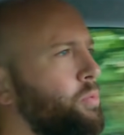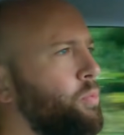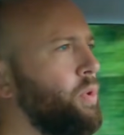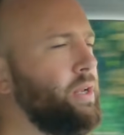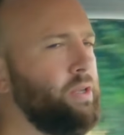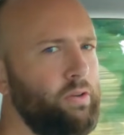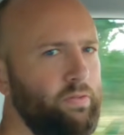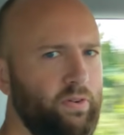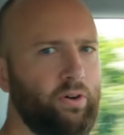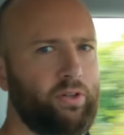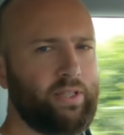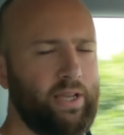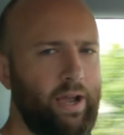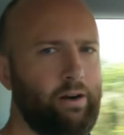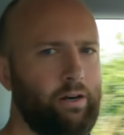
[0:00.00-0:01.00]
when you've
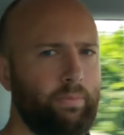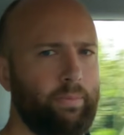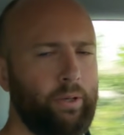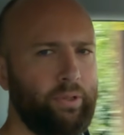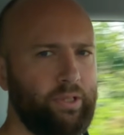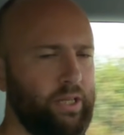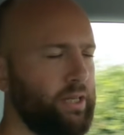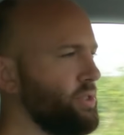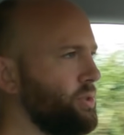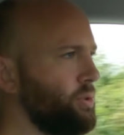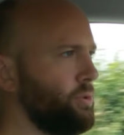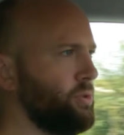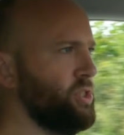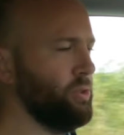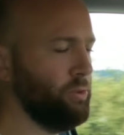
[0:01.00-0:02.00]
got a Haribo addiction
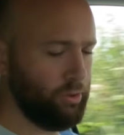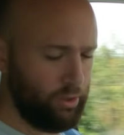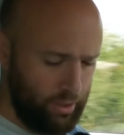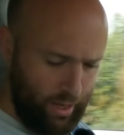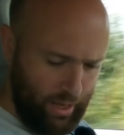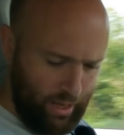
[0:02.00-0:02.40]
or children.